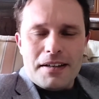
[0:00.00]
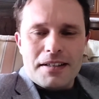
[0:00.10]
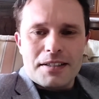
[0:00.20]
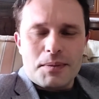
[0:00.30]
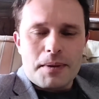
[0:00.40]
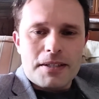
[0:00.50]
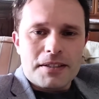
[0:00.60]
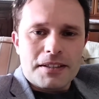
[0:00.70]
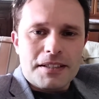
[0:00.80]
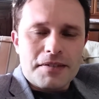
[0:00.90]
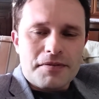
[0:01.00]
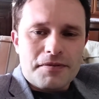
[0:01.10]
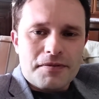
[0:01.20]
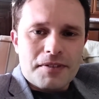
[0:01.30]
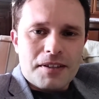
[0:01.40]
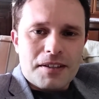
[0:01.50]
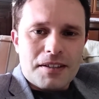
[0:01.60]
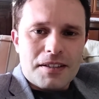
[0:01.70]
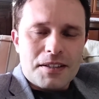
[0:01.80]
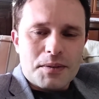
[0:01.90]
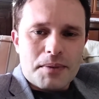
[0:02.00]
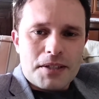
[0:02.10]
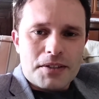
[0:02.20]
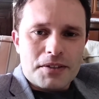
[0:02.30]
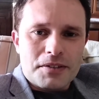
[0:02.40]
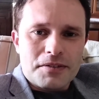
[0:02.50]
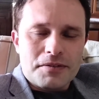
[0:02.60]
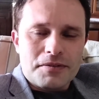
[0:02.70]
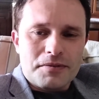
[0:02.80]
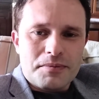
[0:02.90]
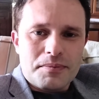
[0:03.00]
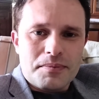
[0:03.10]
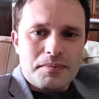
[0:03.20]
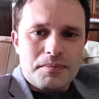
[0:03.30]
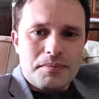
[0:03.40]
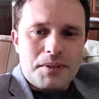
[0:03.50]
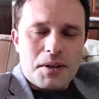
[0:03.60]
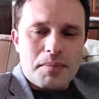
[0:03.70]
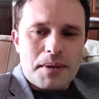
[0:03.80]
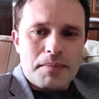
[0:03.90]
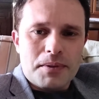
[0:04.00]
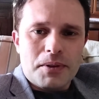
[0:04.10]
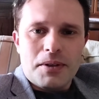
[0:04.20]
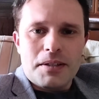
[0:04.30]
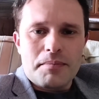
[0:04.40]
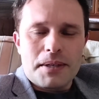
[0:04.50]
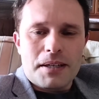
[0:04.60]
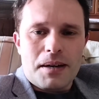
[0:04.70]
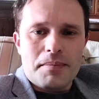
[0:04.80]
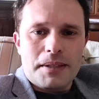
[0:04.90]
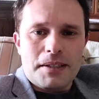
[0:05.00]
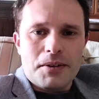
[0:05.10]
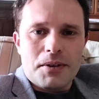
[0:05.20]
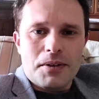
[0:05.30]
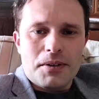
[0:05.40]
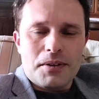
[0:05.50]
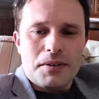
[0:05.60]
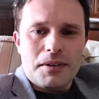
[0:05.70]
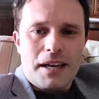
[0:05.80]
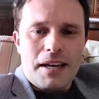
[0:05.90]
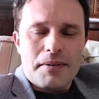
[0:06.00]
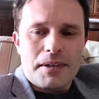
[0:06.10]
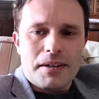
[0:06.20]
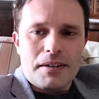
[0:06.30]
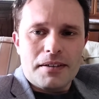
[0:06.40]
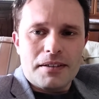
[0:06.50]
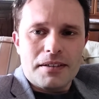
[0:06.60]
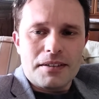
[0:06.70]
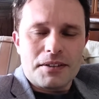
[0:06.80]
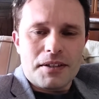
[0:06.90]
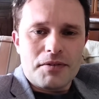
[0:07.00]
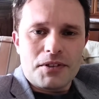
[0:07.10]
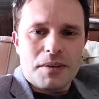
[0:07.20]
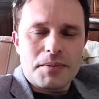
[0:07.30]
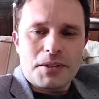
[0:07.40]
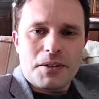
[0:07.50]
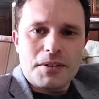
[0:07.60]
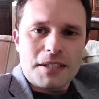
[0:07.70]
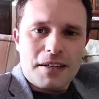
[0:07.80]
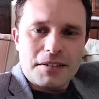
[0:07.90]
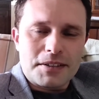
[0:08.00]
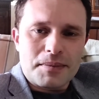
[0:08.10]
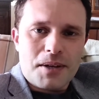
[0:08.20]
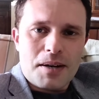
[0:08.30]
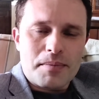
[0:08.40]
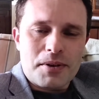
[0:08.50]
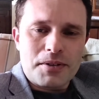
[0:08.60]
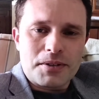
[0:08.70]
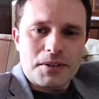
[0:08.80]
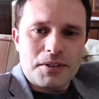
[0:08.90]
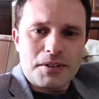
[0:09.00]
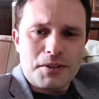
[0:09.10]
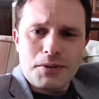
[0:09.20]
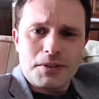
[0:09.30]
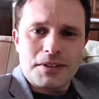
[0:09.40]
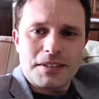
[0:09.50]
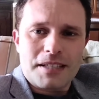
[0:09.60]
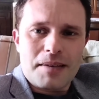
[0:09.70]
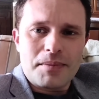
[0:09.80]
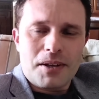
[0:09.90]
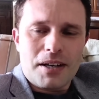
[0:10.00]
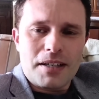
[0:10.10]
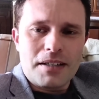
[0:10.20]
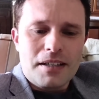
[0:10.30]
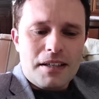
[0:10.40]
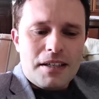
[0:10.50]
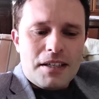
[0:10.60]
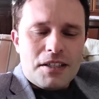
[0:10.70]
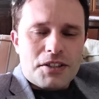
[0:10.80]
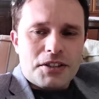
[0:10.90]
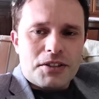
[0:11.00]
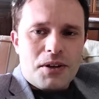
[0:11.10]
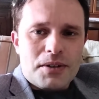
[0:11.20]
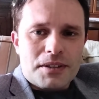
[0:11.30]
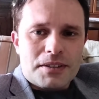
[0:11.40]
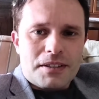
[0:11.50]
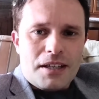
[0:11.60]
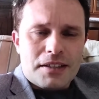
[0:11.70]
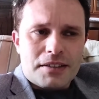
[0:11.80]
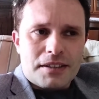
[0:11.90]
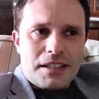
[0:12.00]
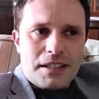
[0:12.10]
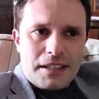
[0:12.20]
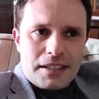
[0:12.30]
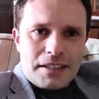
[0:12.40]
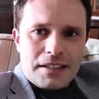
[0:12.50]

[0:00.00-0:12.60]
especially if there's a bunch of, you know, people learning pickup in her area. And so every time she goes out and some guy approaches her, uses the same line, she's going to start to click.